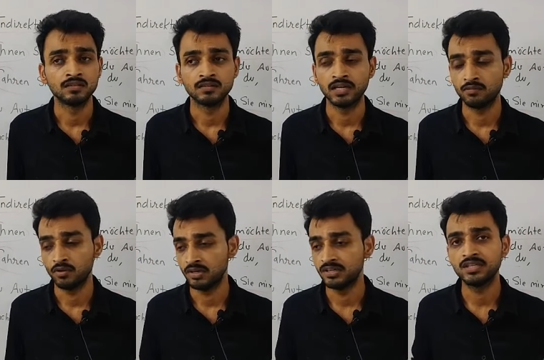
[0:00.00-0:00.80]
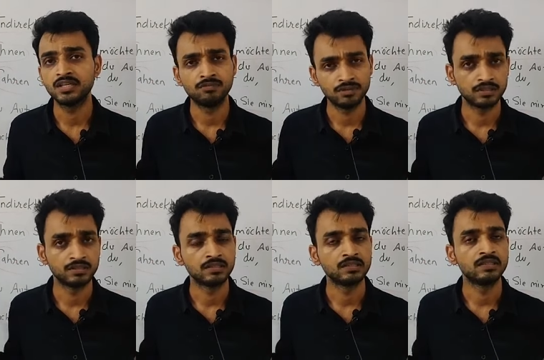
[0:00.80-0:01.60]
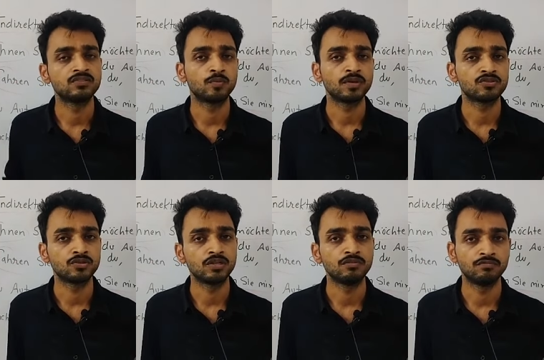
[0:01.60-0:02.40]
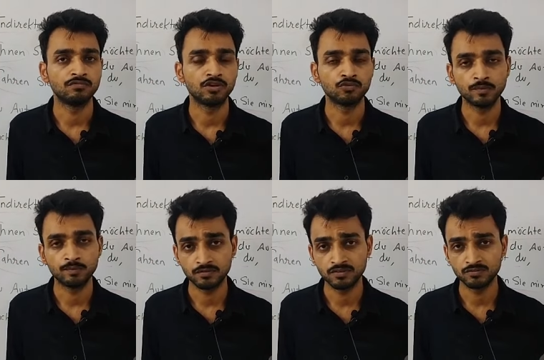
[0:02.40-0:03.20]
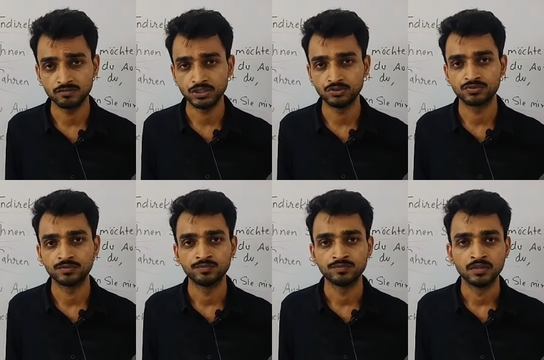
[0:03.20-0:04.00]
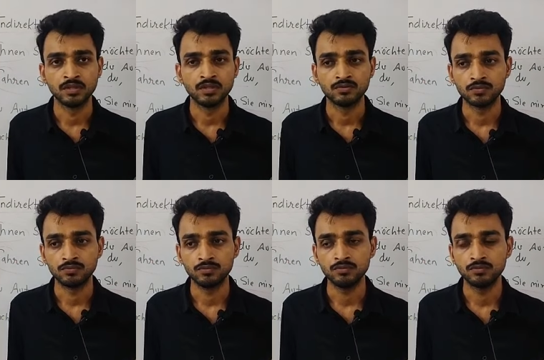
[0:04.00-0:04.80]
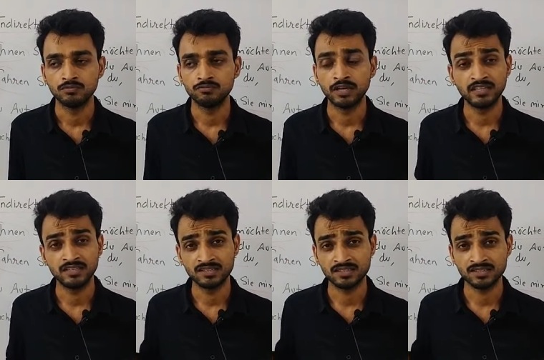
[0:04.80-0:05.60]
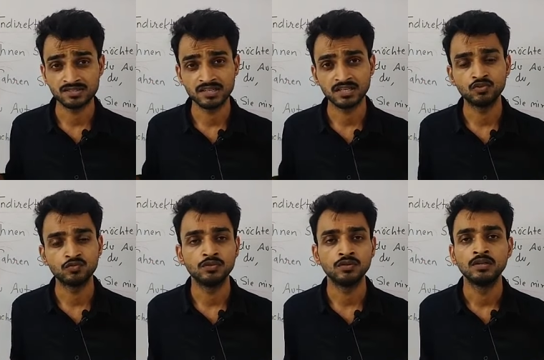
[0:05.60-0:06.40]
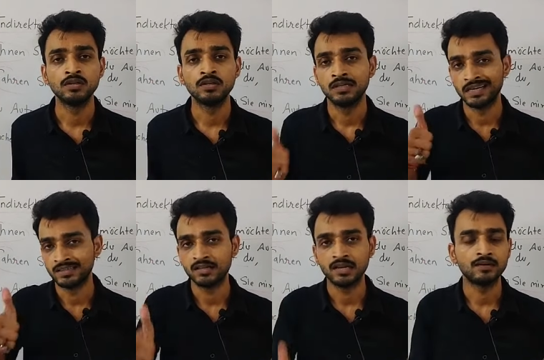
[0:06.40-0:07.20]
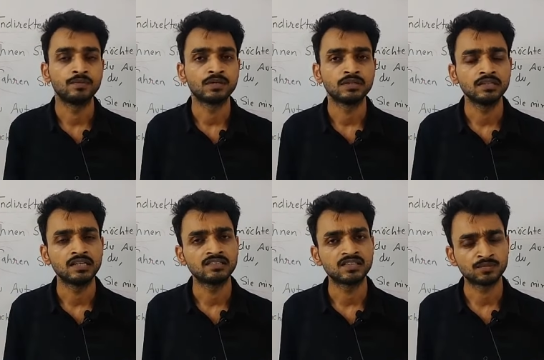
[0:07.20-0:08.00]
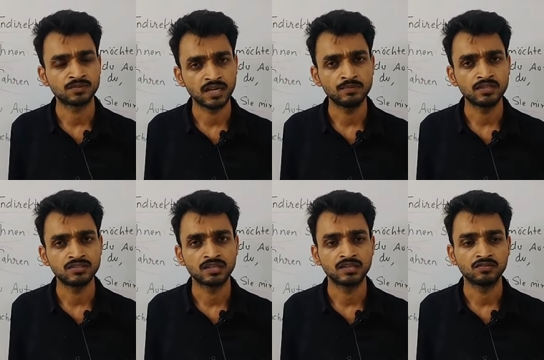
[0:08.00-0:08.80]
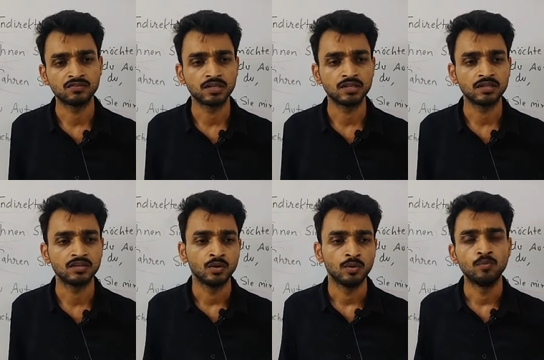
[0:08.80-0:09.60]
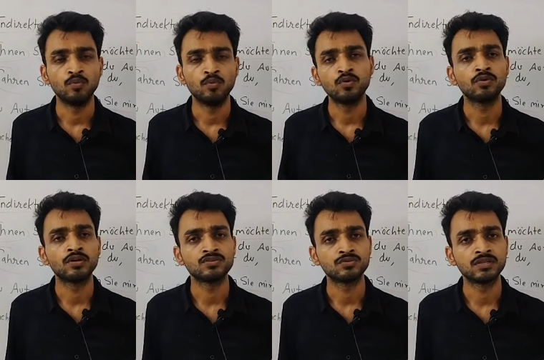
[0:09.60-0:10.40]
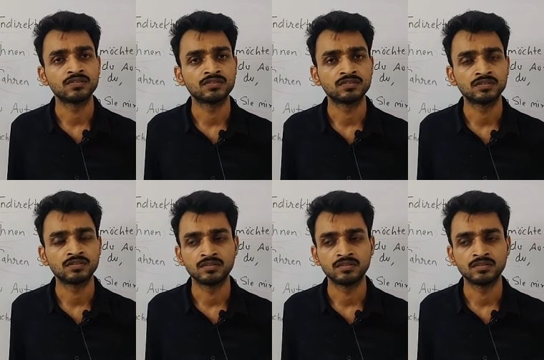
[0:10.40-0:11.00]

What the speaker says: I have already covered this topic actually in one of my previous videos. So if you find it interesting and useful, hit the like button and subscribe the channel so that more and more students